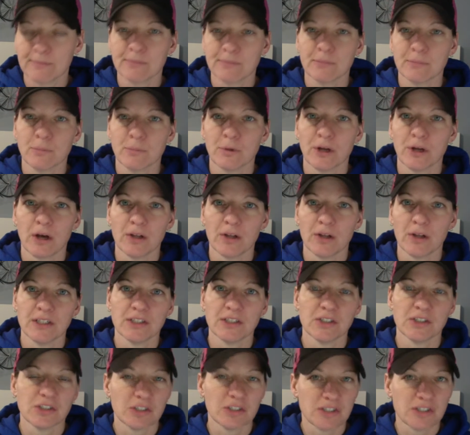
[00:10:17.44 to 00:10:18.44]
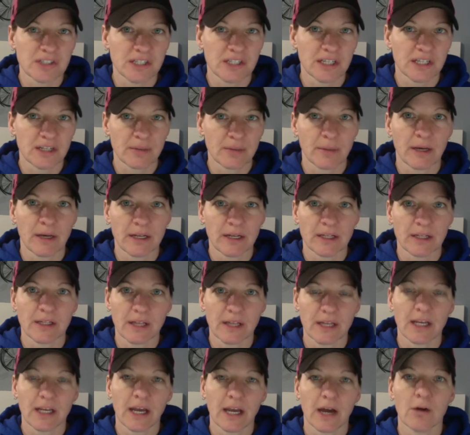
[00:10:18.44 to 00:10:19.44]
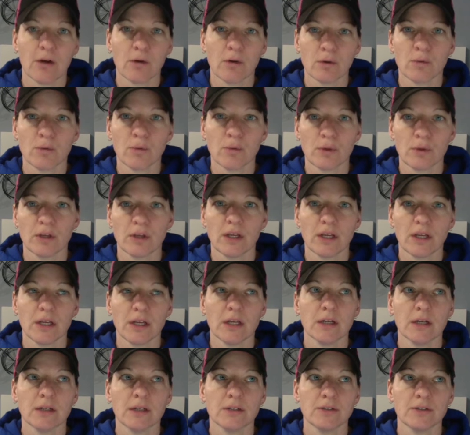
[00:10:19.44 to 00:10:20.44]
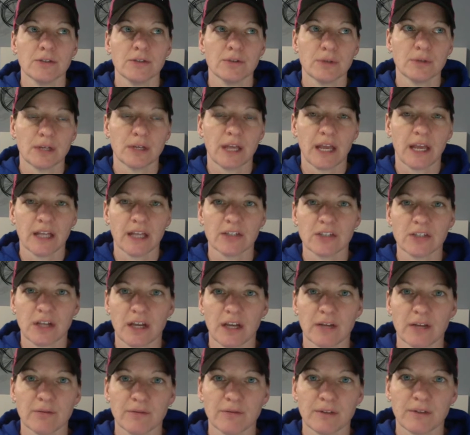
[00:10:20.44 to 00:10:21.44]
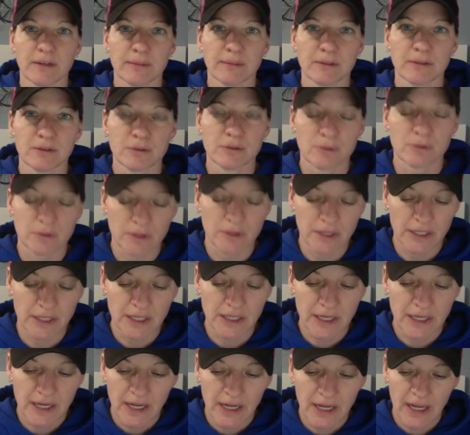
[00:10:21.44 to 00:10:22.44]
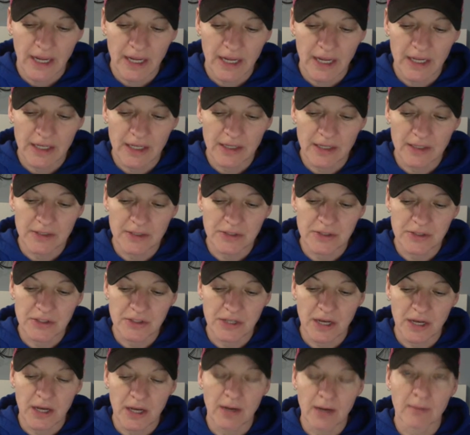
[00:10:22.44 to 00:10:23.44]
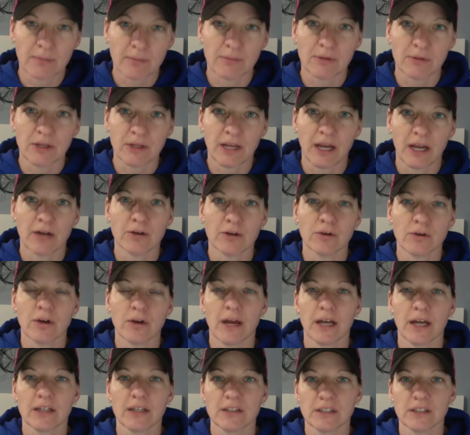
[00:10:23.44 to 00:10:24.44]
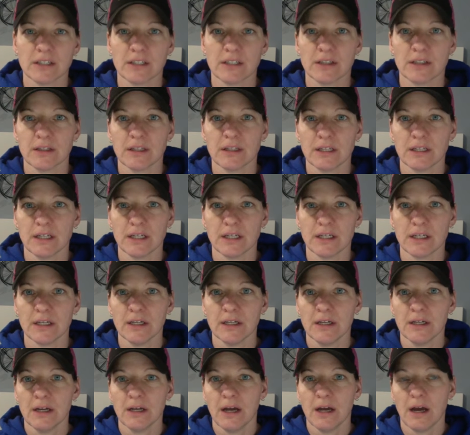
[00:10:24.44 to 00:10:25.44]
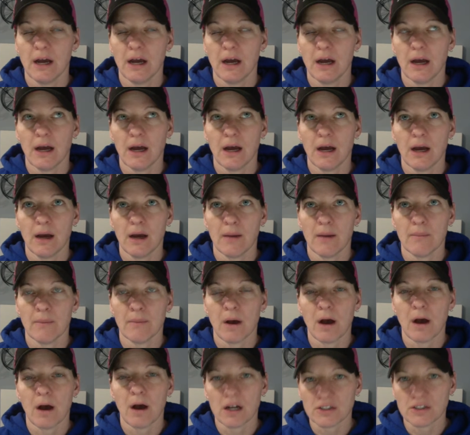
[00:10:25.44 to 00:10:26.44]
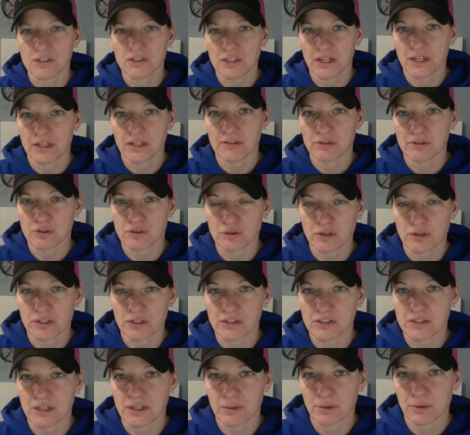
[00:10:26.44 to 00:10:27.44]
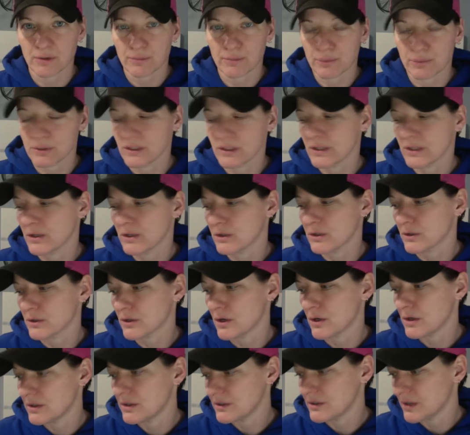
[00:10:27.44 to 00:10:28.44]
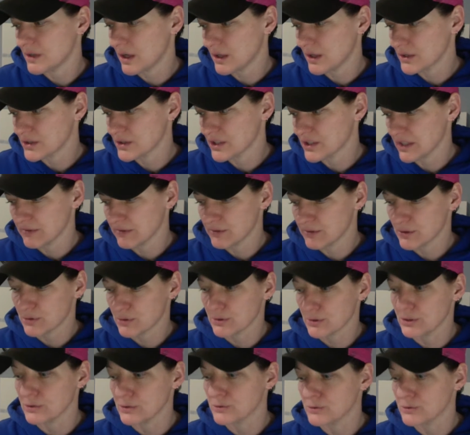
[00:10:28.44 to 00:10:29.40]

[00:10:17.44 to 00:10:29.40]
We all need to just think about it like, how are we doing anti-inflammatory and counteracting the oxidative stress that we're putting ourselves through.